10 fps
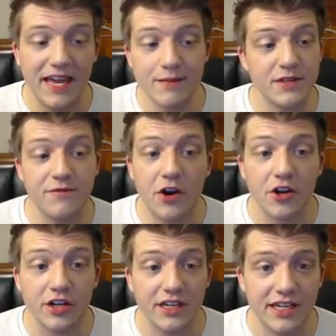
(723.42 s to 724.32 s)
the game's in
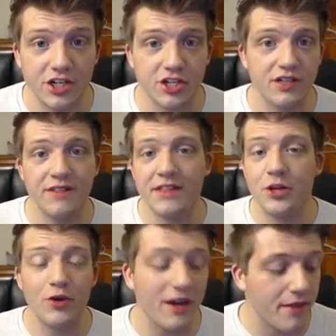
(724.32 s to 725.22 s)
very good condition, and then
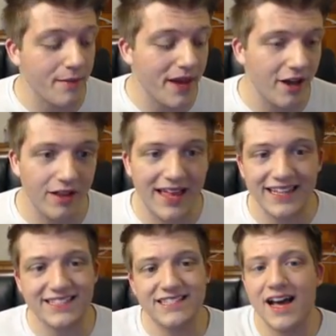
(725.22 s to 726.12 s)
you get it in the mail, and
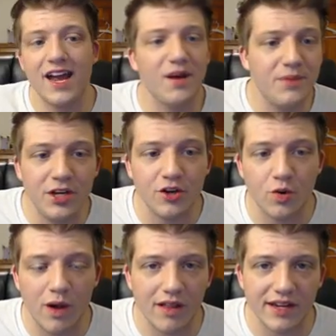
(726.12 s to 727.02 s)
it's not up to your
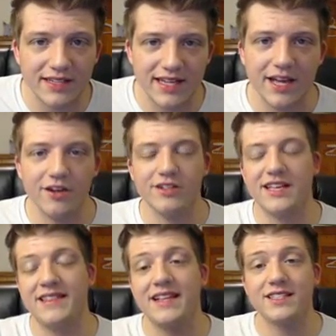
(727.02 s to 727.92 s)
quality standards.
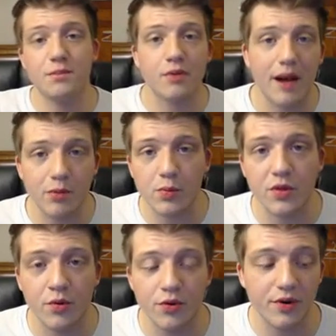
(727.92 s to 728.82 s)
And that's the problem
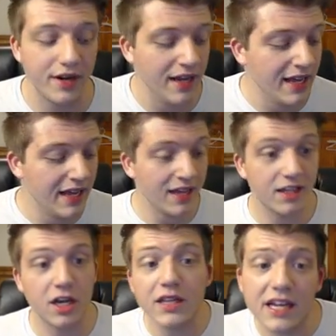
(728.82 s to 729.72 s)
with ordering
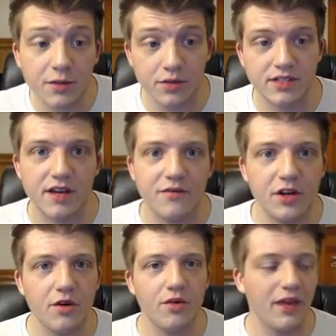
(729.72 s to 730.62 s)
collectible stuff. You
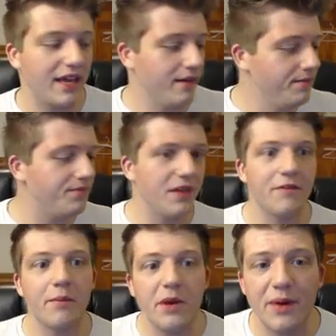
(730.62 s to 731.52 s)
know, like
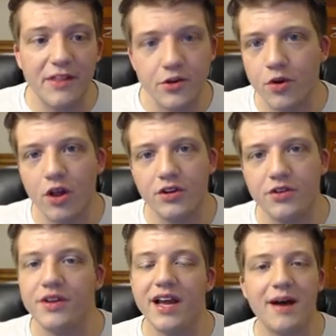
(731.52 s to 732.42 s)
if I'm gonna buy the new Call of
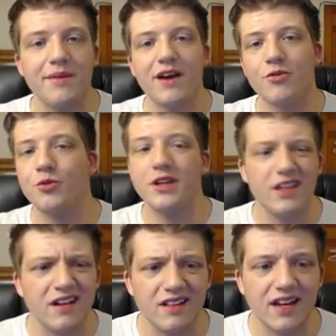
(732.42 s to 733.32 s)
Duty, I'm not
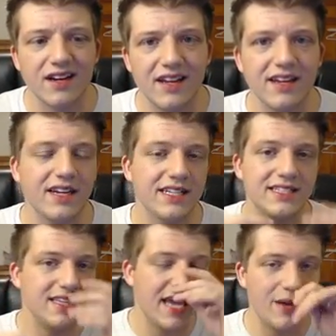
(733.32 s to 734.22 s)
really collecting it
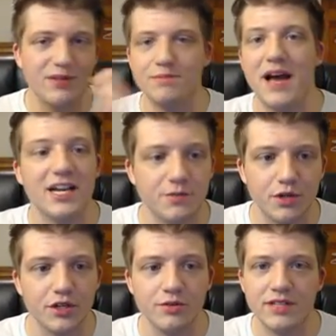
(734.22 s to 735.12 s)
because the game is mass
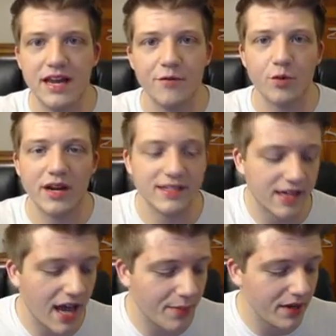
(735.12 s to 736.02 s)
produced and everyone has a
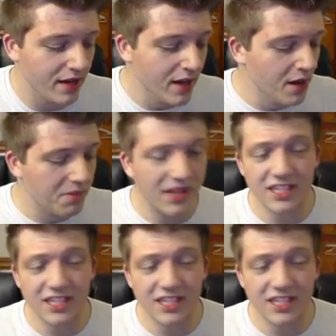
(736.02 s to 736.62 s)
copy. But